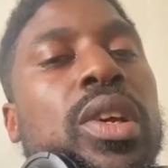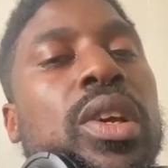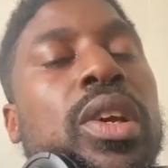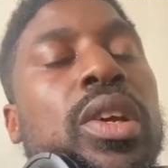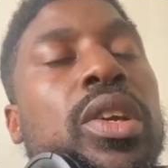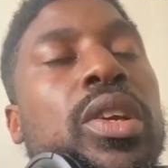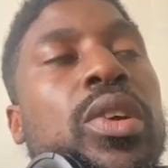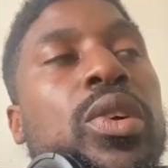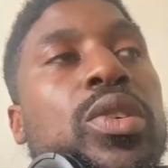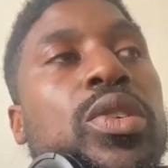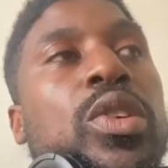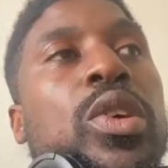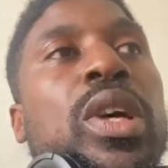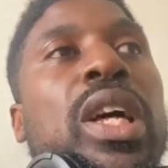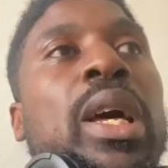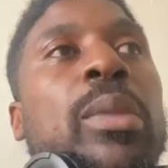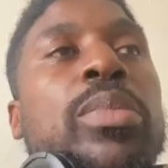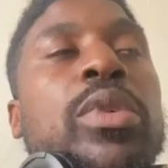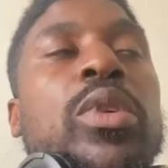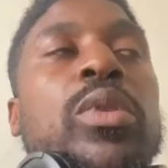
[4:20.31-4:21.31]
You know, so
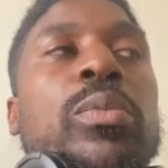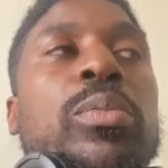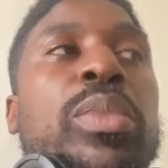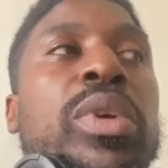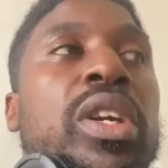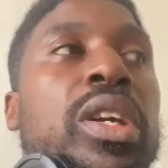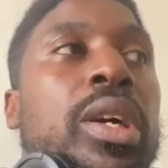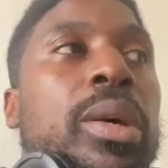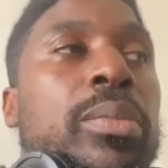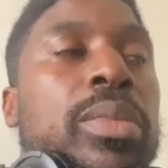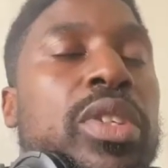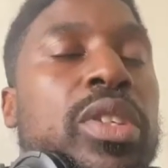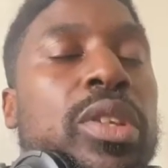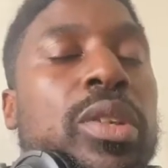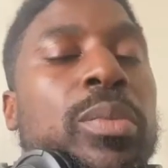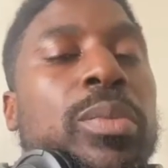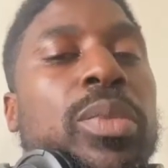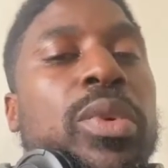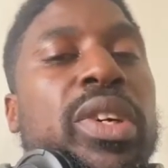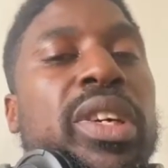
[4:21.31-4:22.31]
absolute big up to the
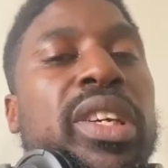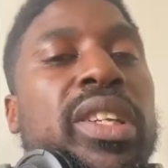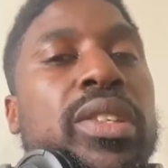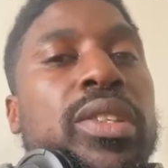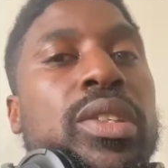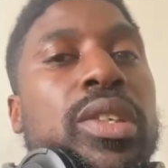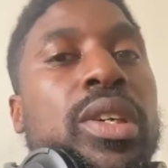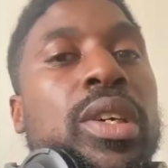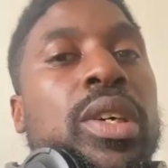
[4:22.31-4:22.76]
boys.